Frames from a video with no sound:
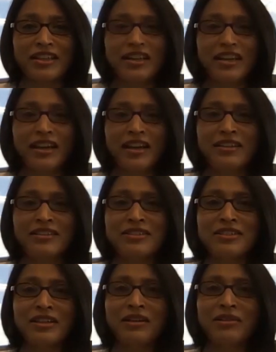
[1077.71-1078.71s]
and
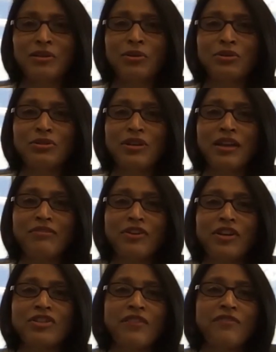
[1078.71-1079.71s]
uh, look to
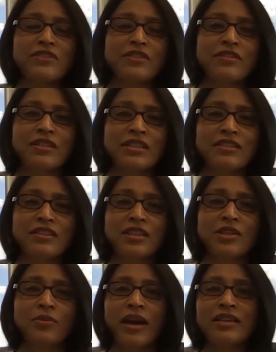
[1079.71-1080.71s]
leverage our facilities in the
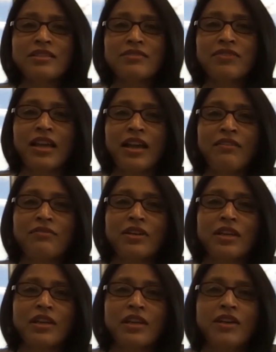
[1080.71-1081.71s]
US. We have
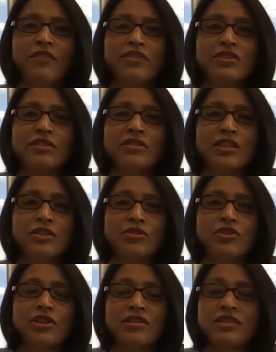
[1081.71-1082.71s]
a facility in New
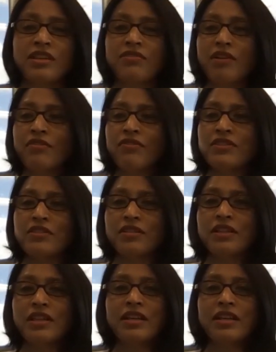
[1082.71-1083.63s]
Jersey, we have a facility